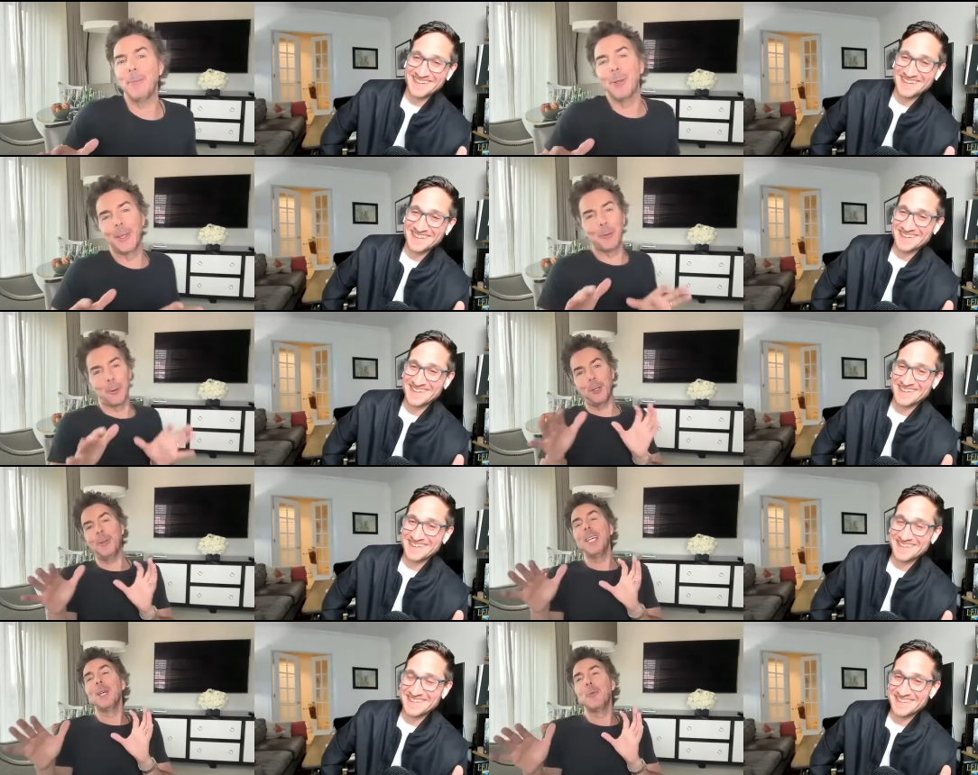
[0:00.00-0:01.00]
Speaker 1: people that we're
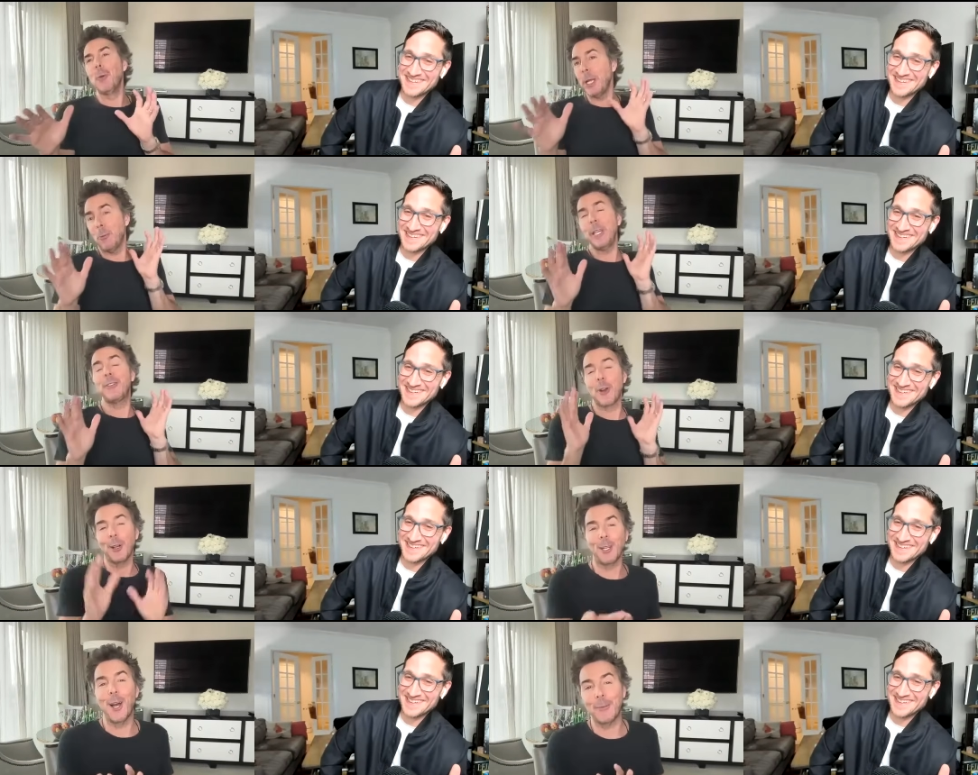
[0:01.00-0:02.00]
we we
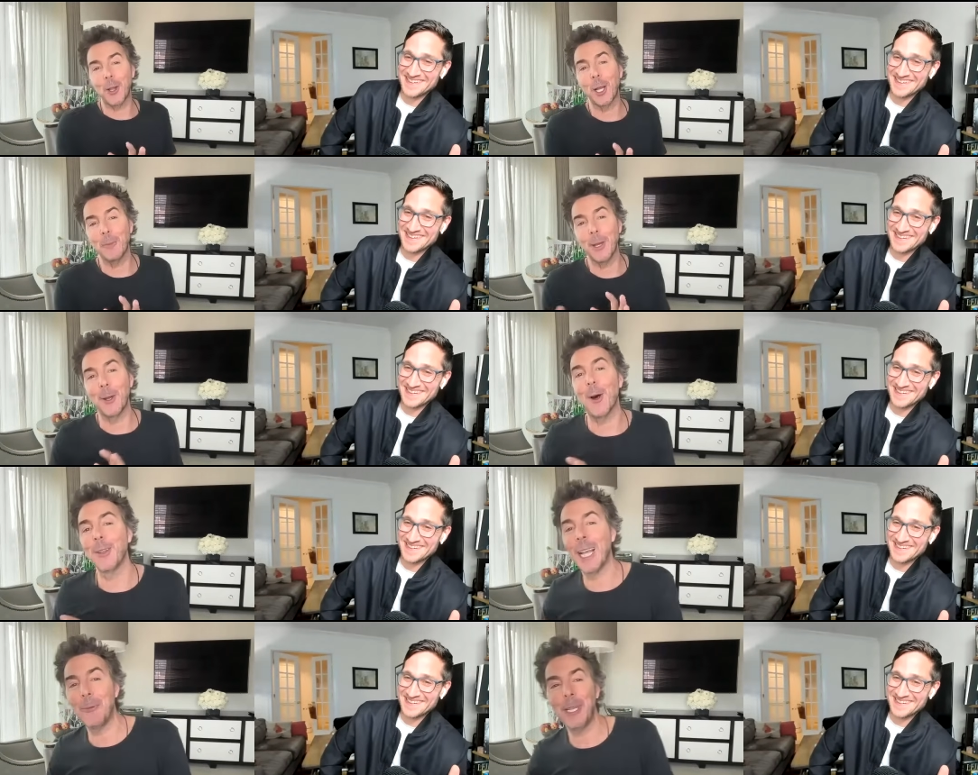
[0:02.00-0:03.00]
started off talking about all
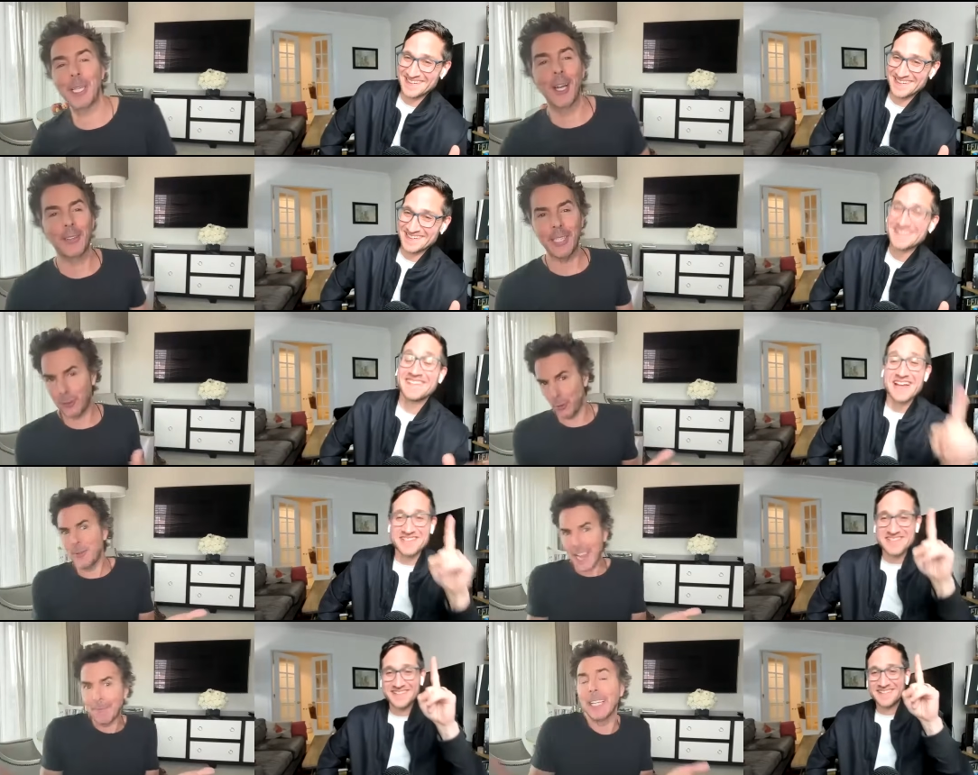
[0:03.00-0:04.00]
the light we cannot see. So
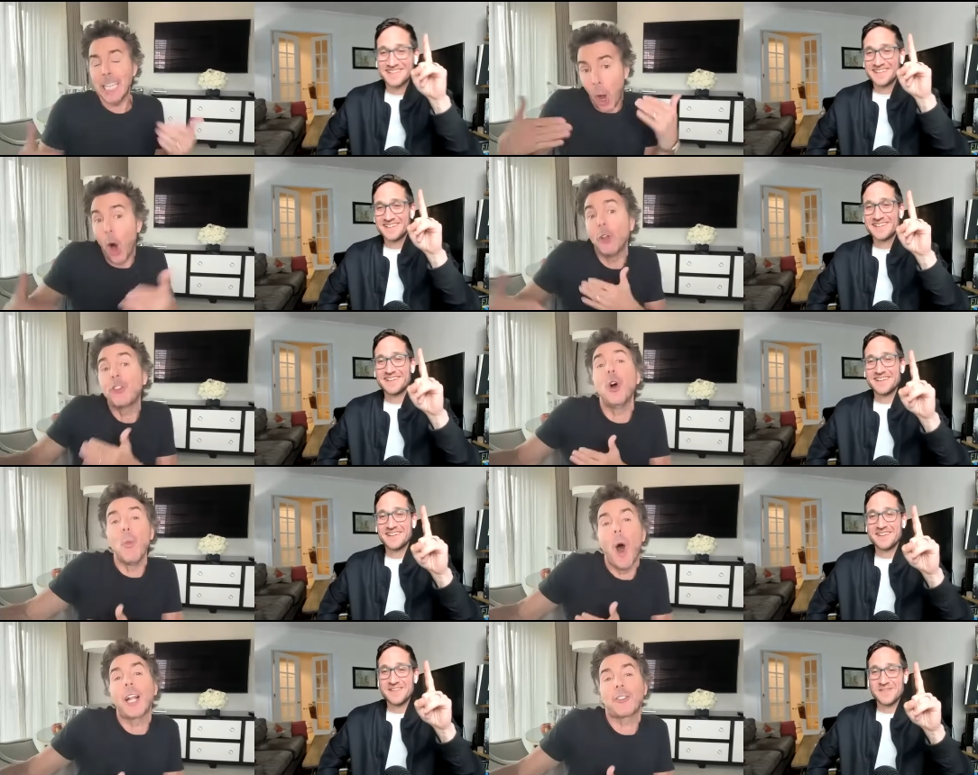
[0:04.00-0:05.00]
yes. definitely also
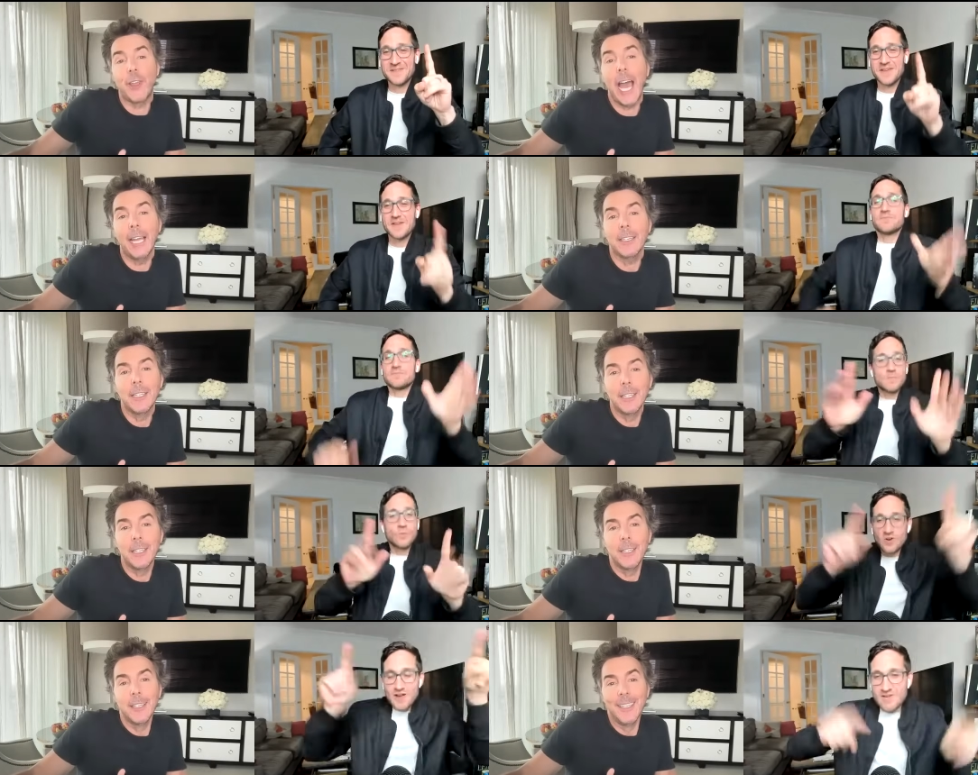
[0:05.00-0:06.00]
watch that.
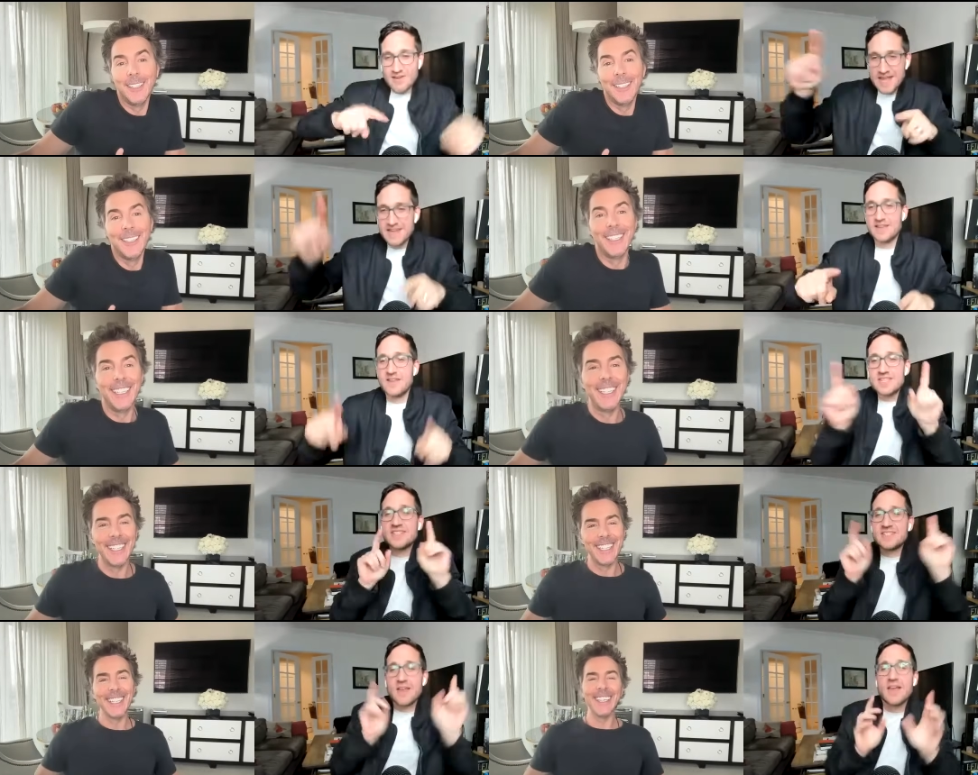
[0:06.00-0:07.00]
Speaker 2: We're wearing that in.
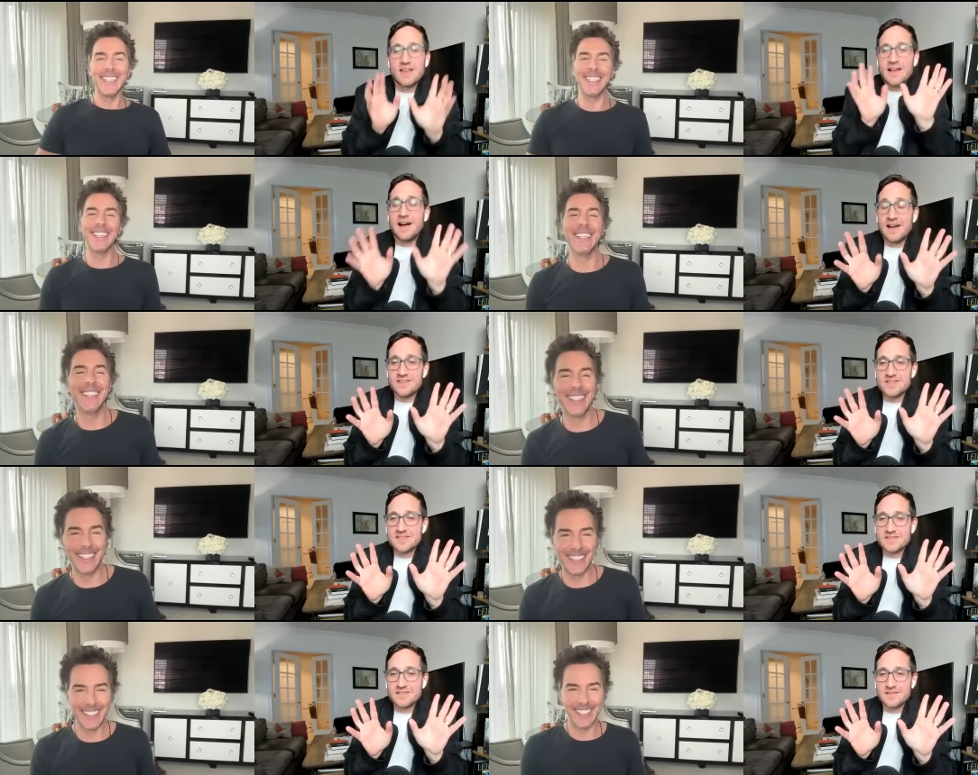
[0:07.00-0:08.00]
This is
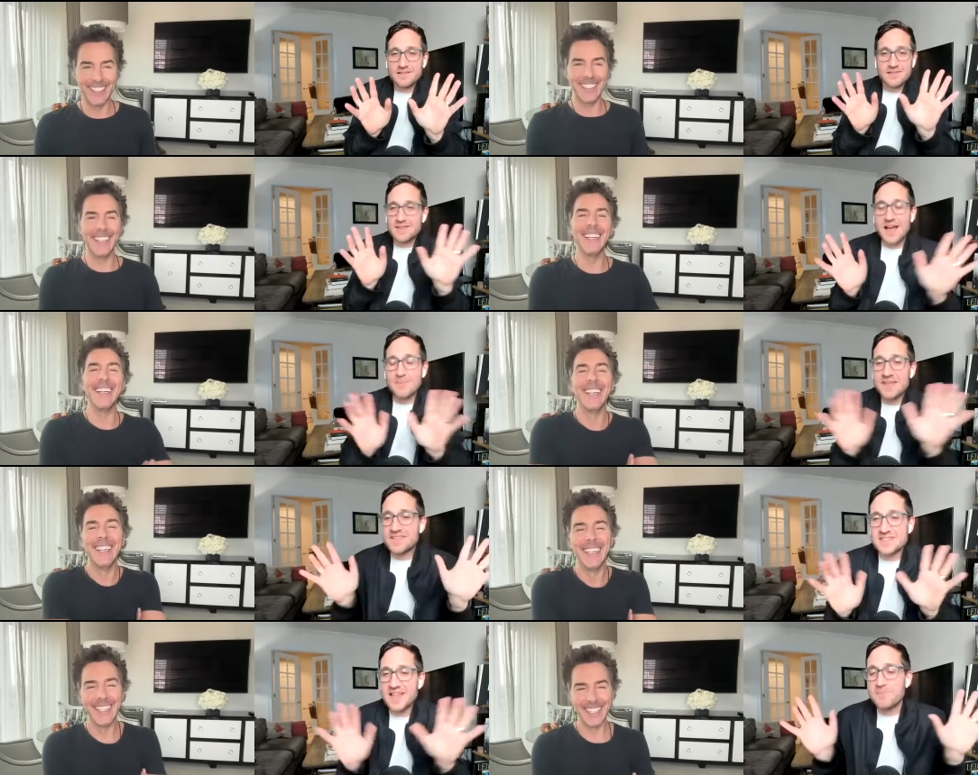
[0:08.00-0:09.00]
guys, this, not,
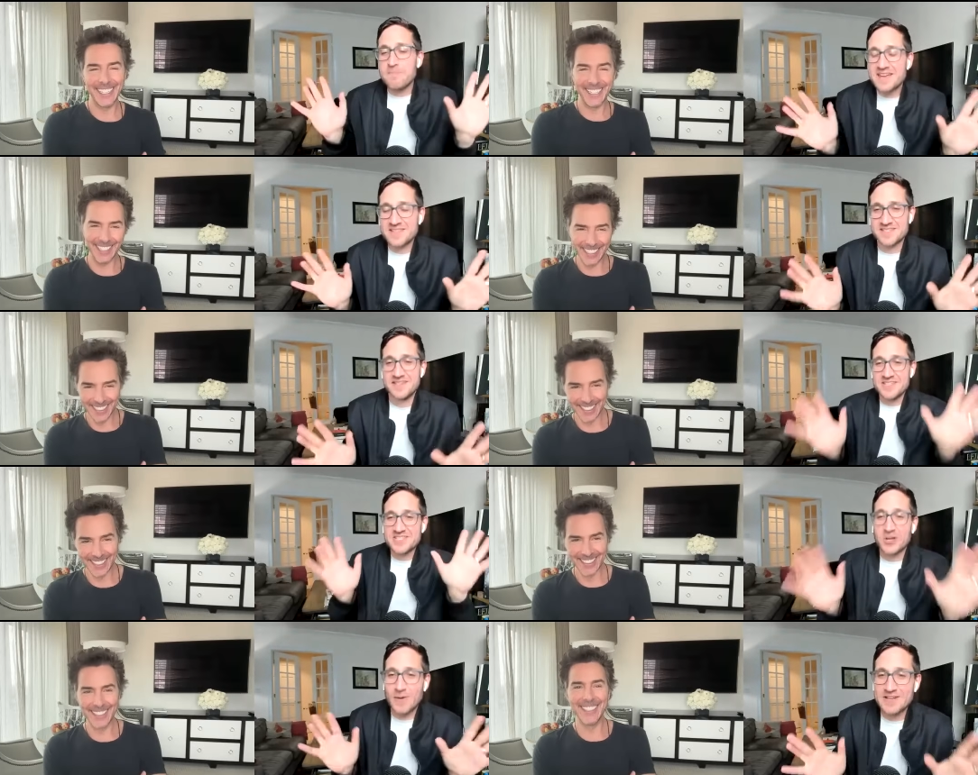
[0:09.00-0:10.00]
this, is not medicine. This
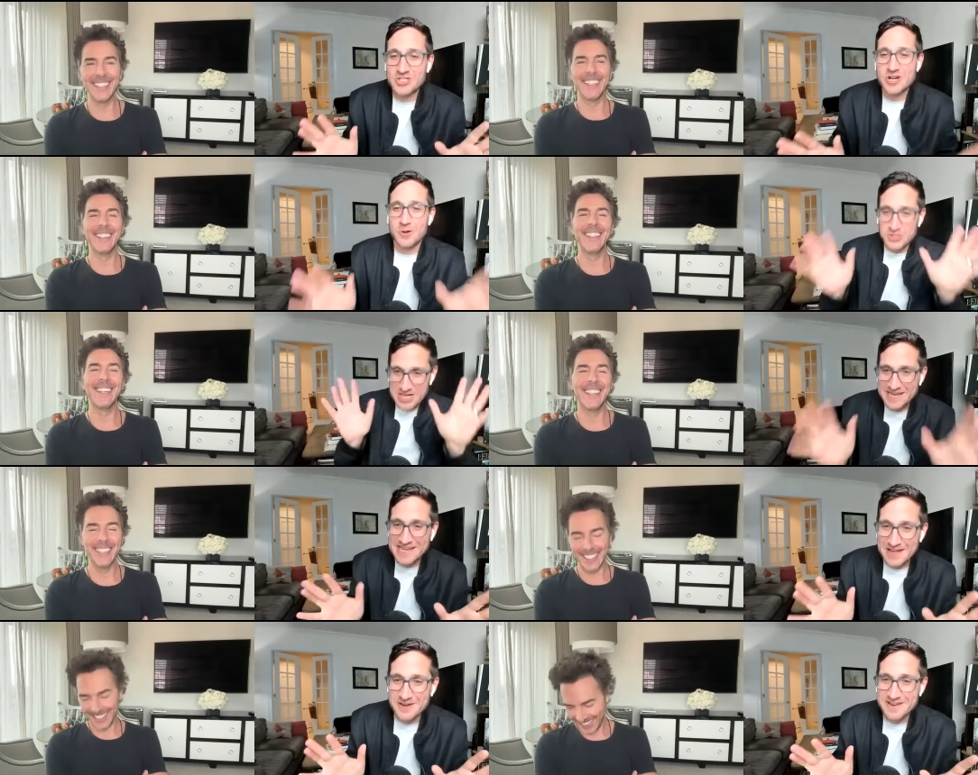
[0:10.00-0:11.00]
is a great show. Check
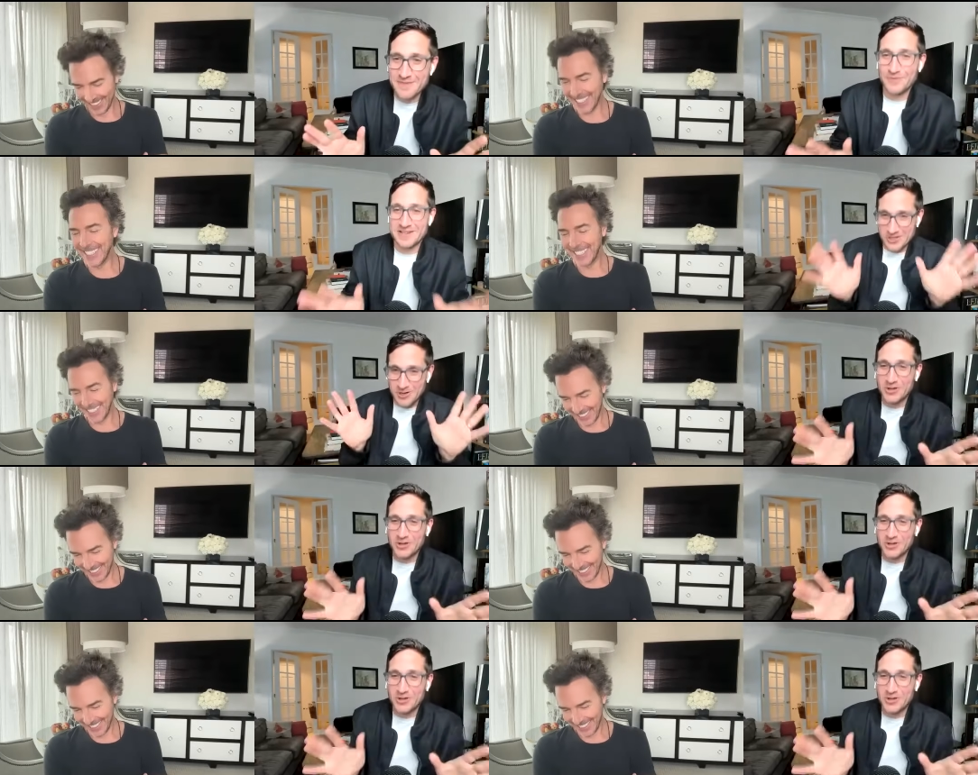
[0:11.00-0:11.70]
it out on Netflix. All